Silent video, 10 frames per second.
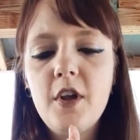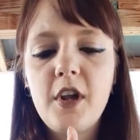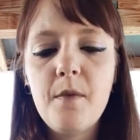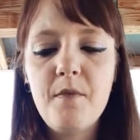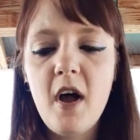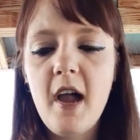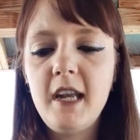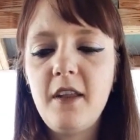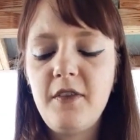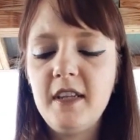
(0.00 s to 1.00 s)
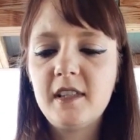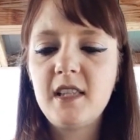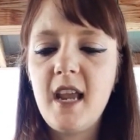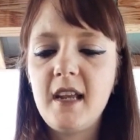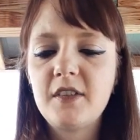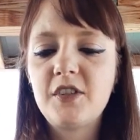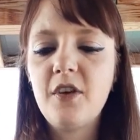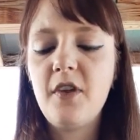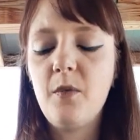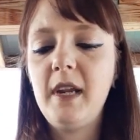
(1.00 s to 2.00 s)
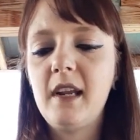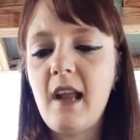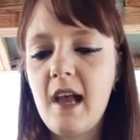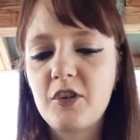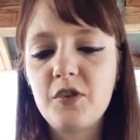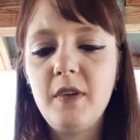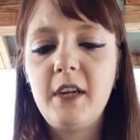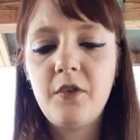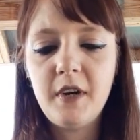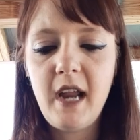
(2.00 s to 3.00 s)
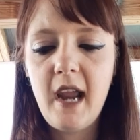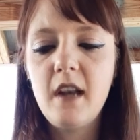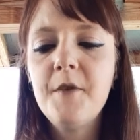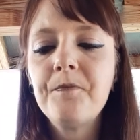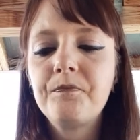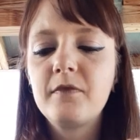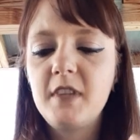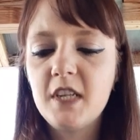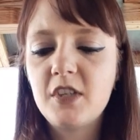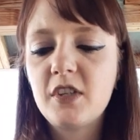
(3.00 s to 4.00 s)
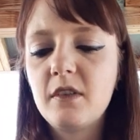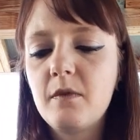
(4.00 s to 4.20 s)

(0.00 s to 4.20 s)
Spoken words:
combine these things so that we can actually create this